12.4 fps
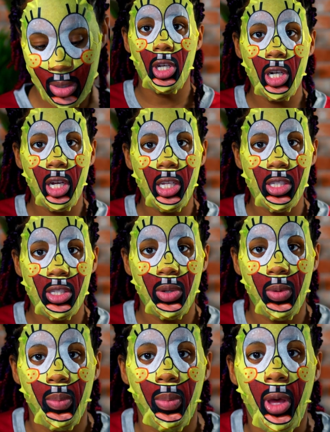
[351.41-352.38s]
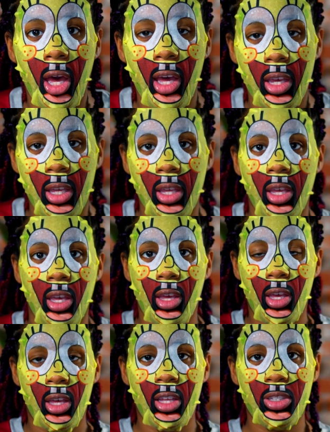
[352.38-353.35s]
All right, so we're back.
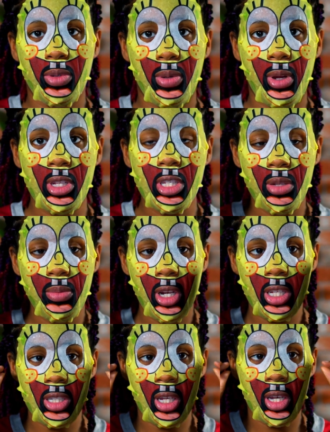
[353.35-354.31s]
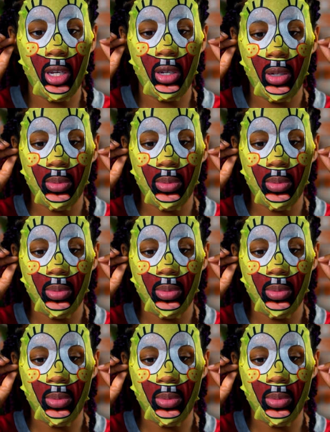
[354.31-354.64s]
It's been about 10 minutes now.